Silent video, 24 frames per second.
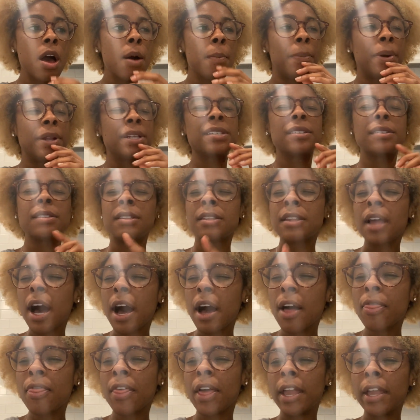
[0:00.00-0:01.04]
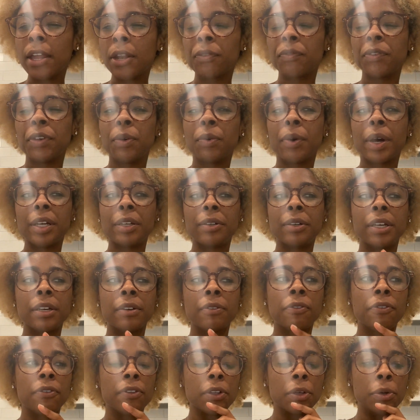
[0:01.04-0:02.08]
but it's not the interview where you get
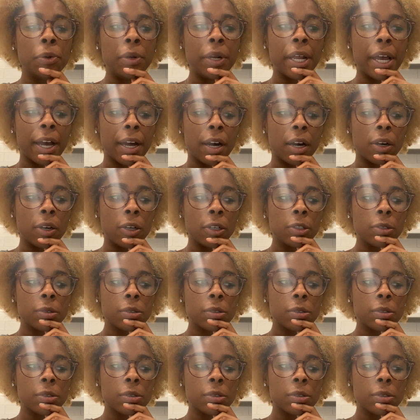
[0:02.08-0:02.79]
flued out.